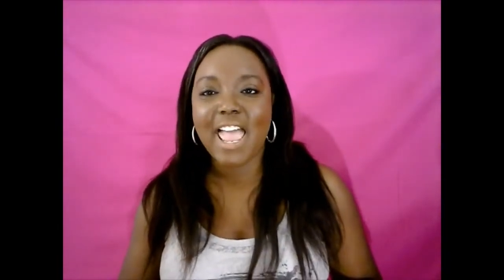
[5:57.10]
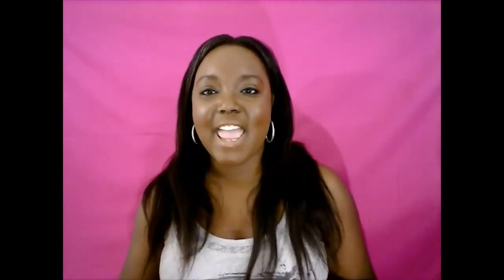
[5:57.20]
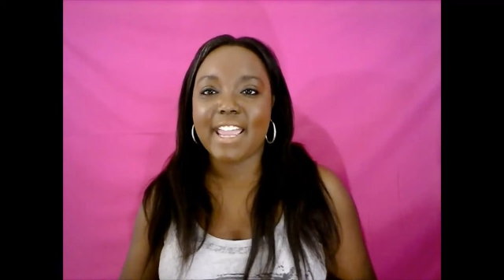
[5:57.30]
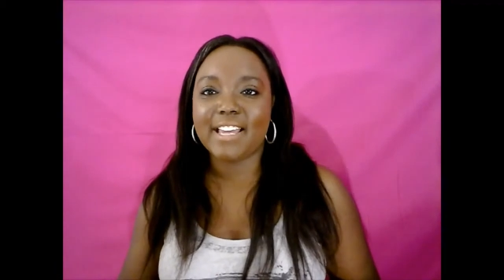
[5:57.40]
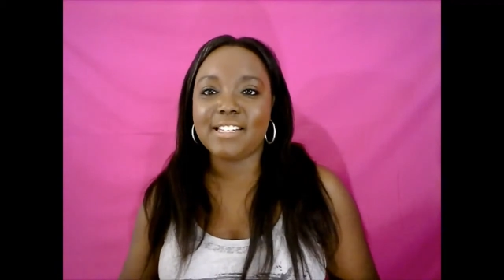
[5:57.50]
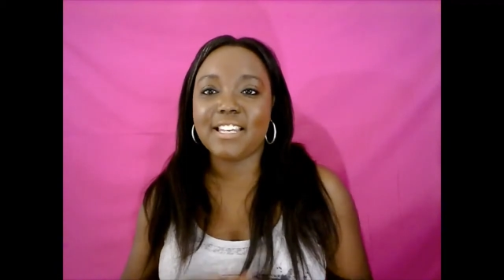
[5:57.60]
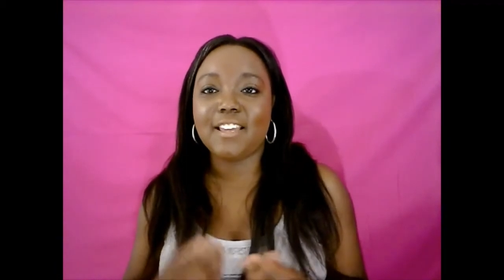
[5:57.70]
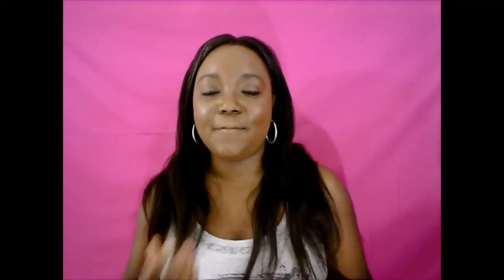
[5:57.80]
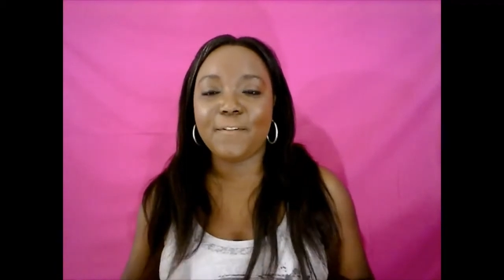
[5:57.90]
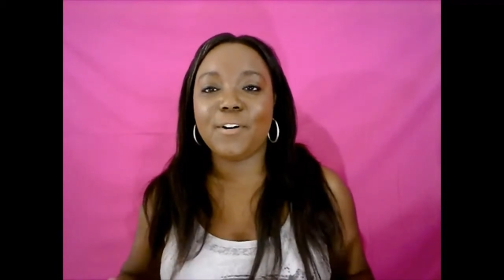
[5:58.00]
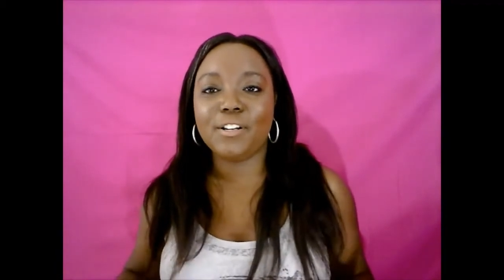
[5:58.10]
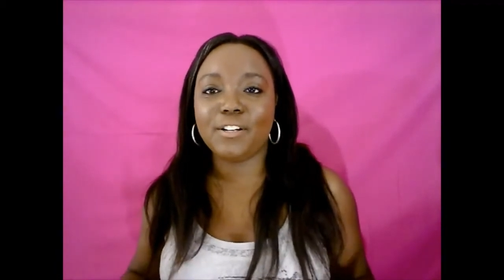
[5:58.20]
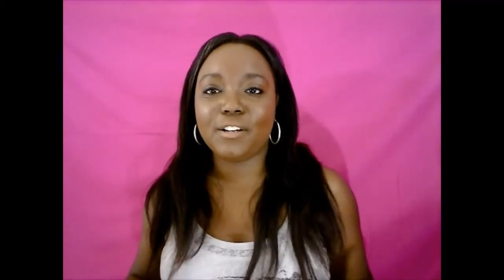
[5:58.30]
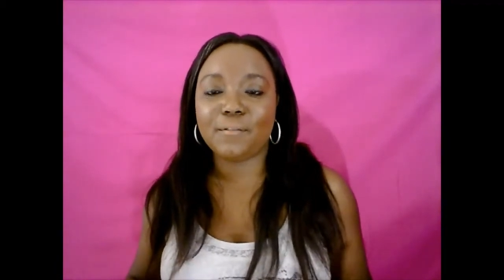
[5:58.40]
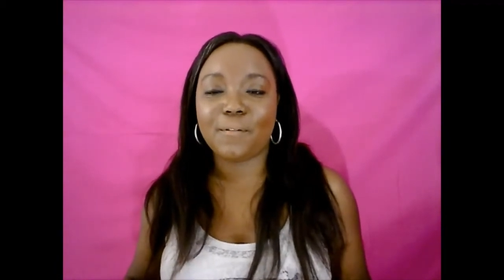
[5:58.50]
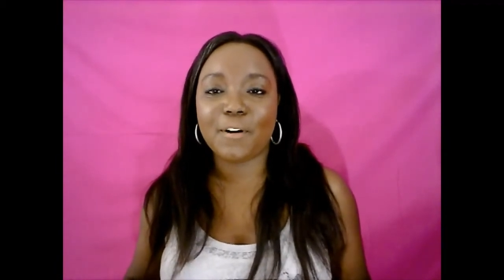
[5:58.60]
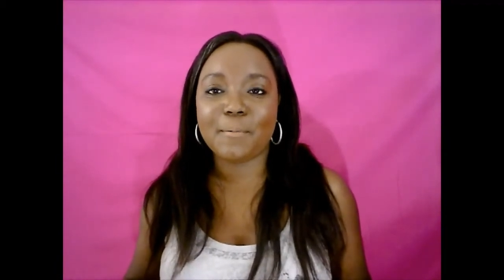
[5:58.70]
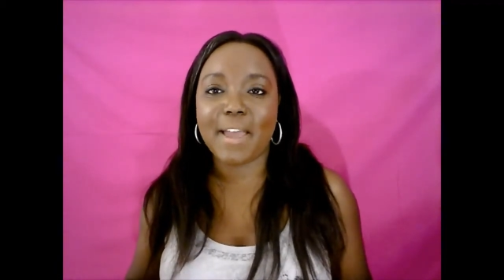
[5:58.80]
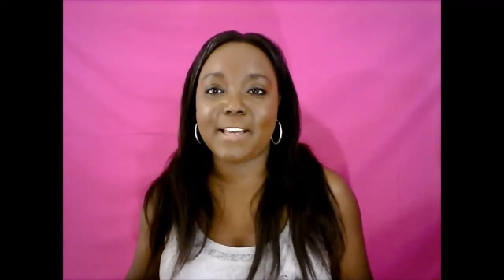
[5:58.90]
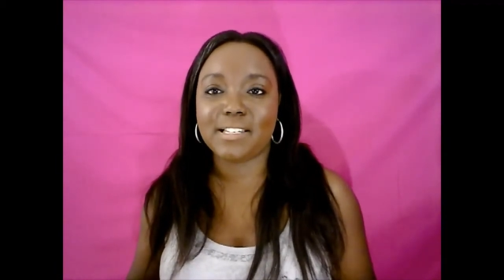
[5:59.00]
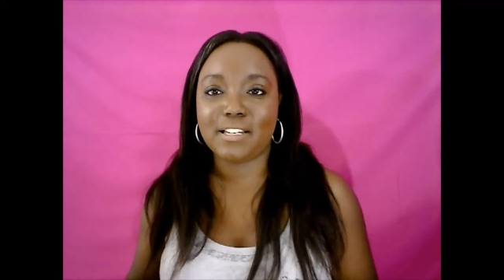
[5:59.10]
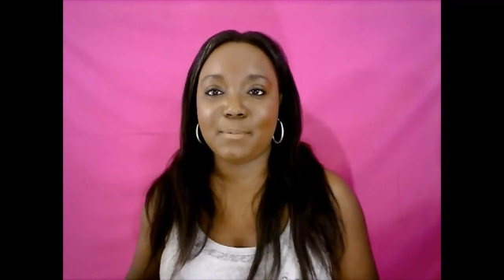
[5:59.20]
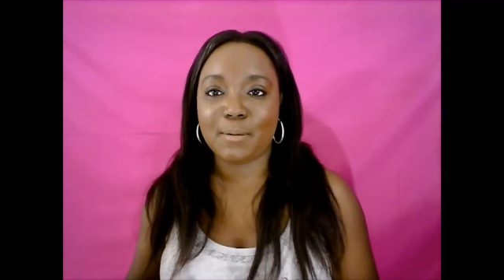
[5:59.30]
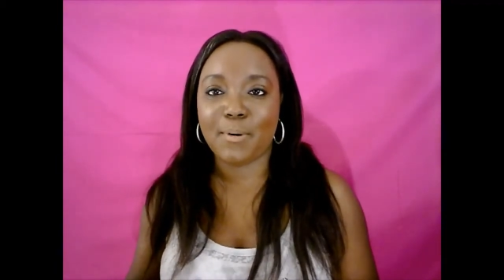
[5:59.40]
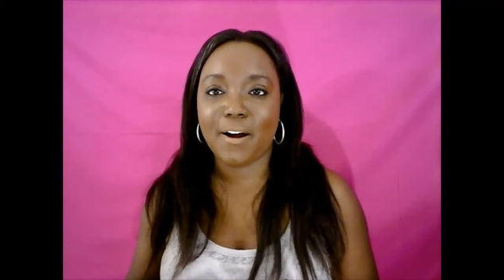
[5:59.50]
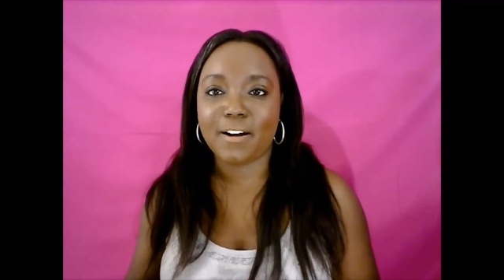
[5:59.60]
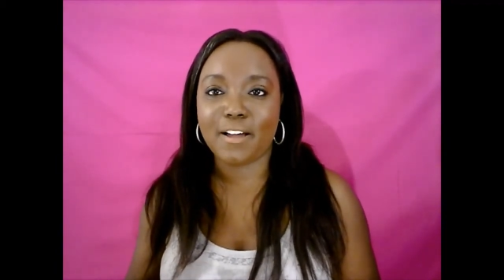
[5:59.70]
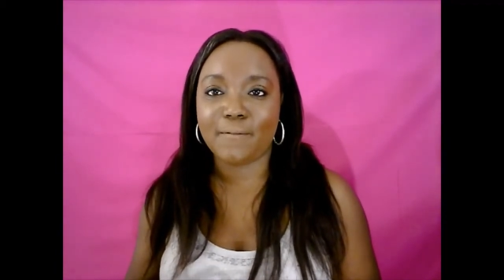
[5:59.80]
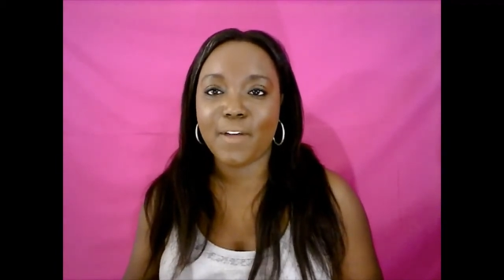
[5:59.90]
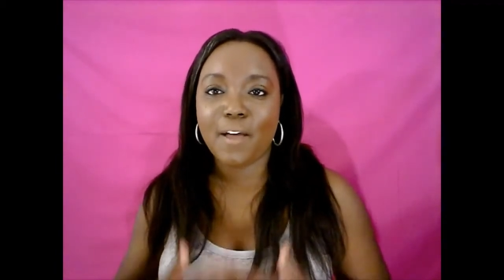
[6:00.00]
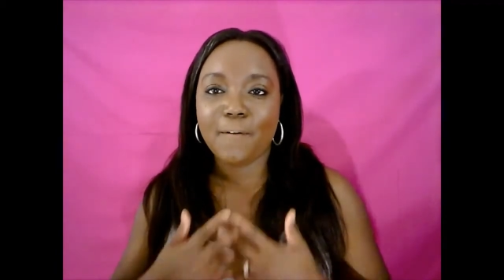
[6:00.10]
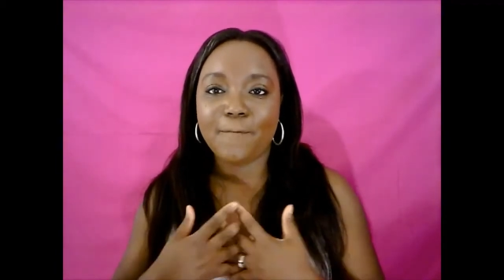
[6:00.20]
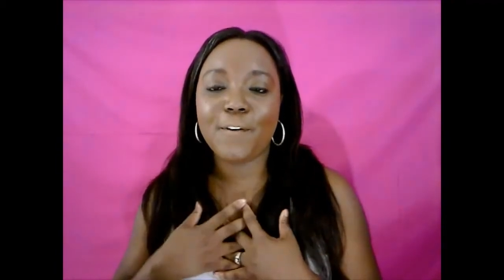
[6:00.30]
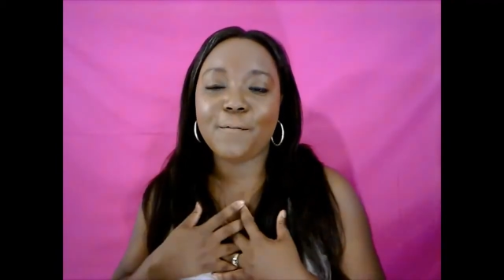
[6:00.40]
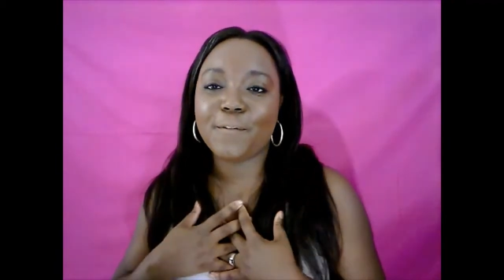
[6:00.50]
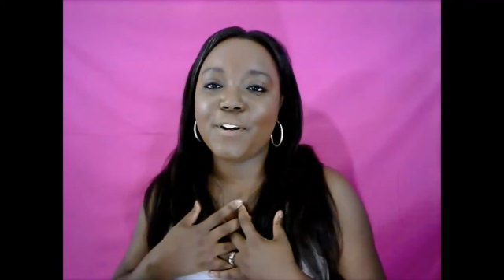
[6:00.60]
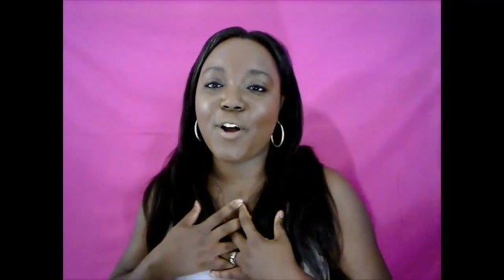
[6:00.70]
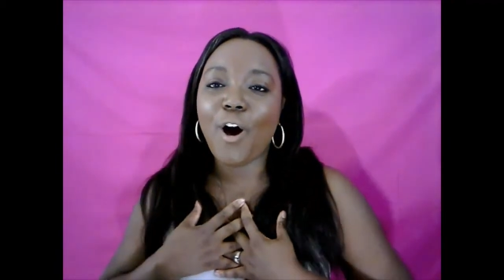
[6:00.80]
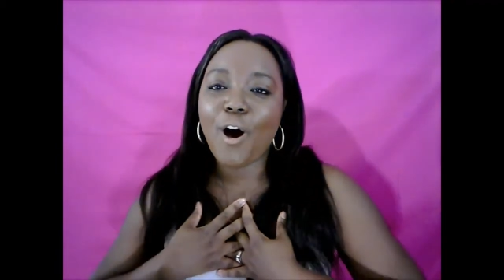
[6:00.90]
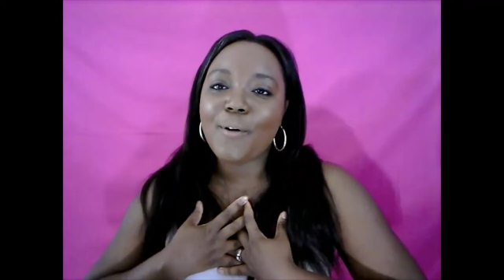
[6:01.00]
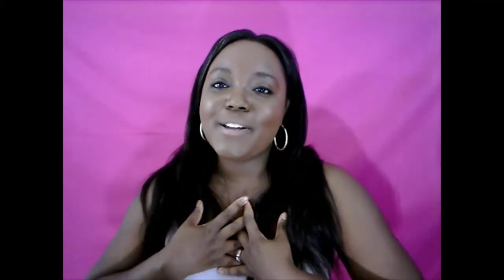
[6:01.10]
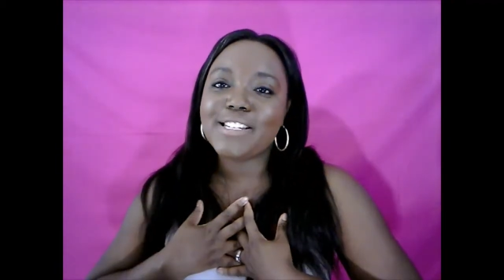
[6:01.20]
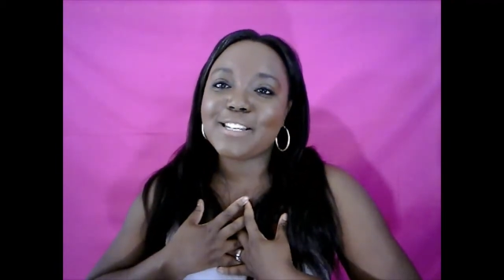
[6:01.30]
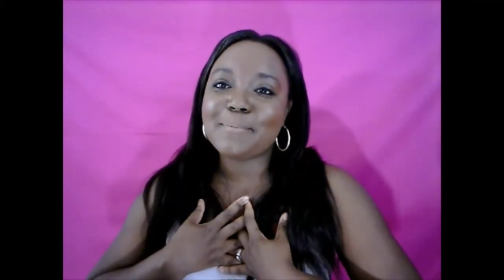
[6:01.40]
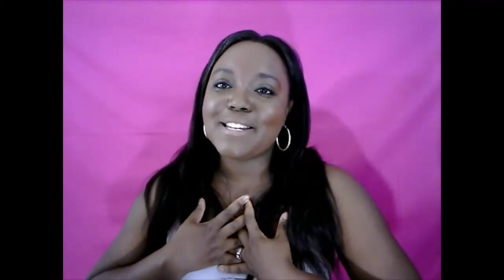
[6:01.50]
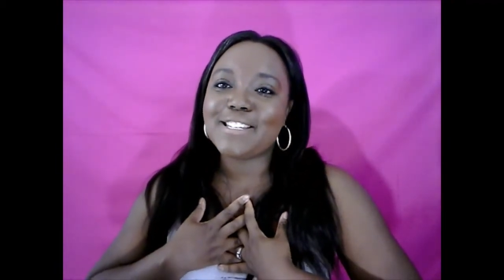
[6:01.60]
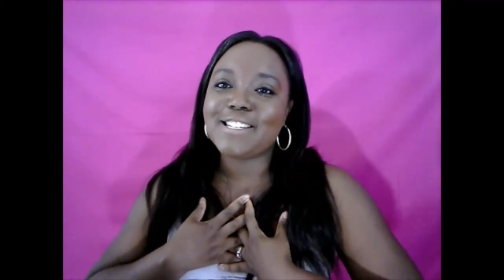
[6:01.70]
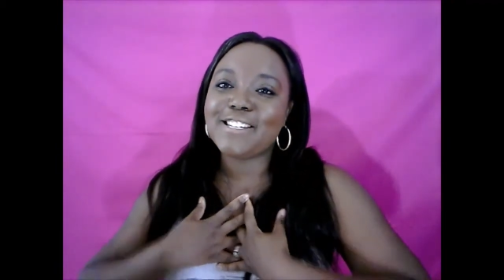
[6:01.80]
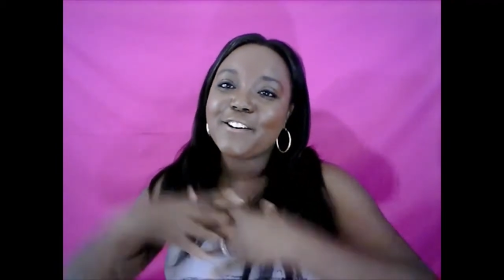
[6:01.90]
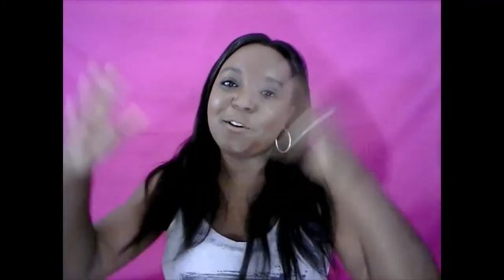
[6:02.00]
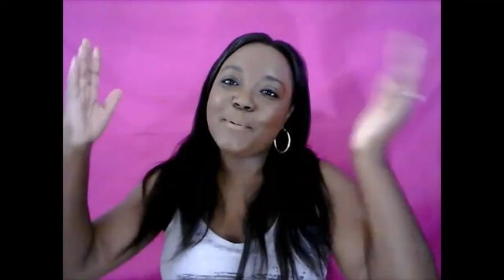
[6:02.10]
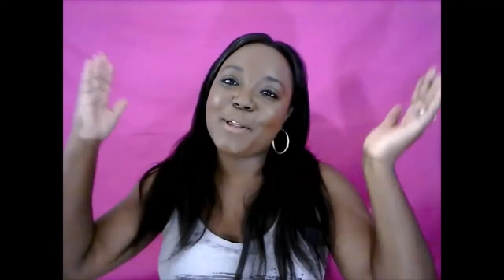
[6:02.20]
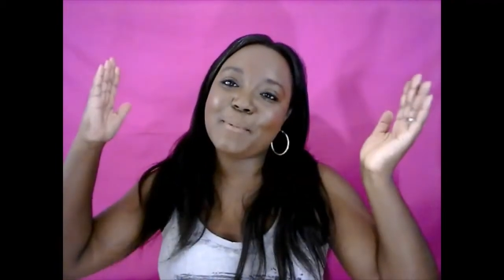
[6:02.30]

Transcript: And if you are looking for a magazine to be a part of, feel free to always submit to Dear Arabella